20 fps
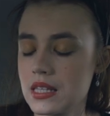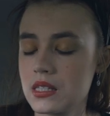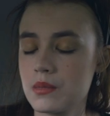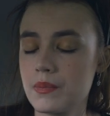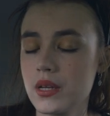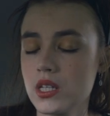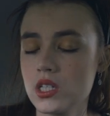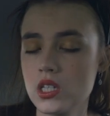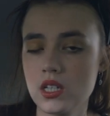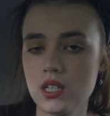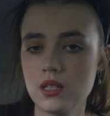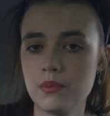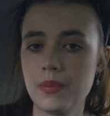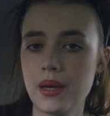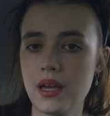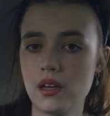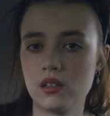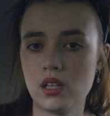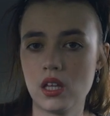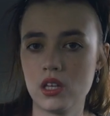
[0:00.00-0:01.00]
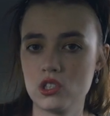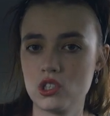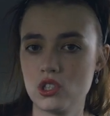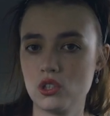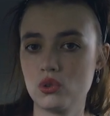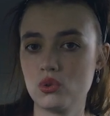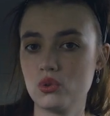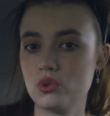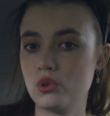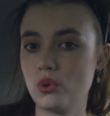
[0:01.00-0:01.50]
Especially pay
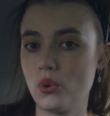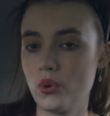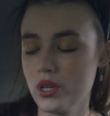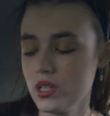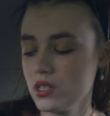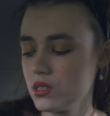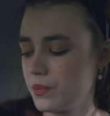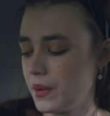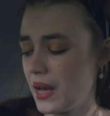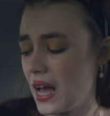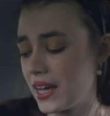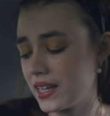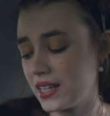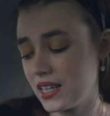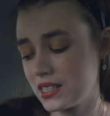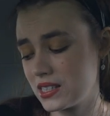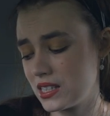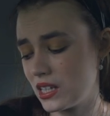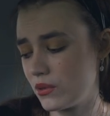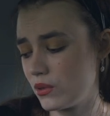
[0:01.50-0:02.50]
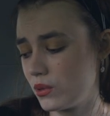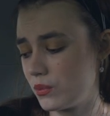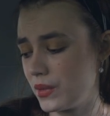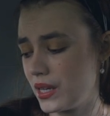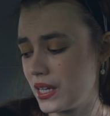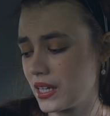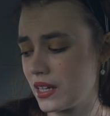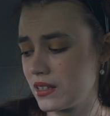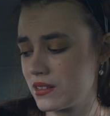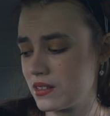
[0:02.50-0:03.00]
attention to toys, but I guess I will
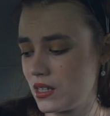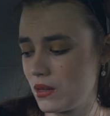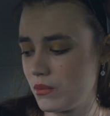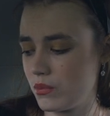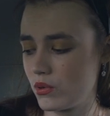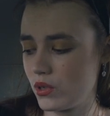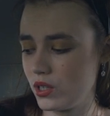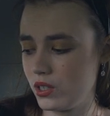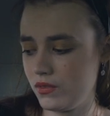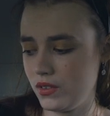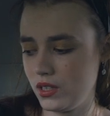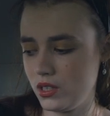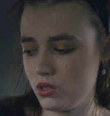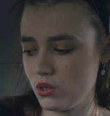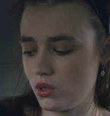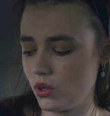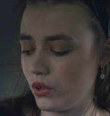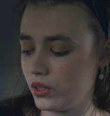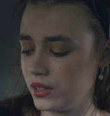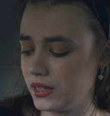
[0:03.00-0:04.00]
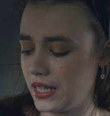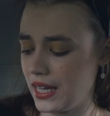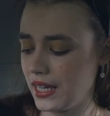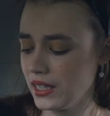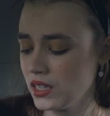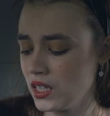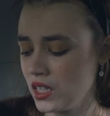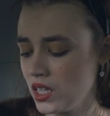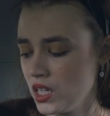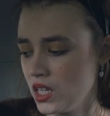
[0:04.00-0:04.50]
make a separate video on
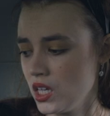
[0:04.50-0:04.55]
that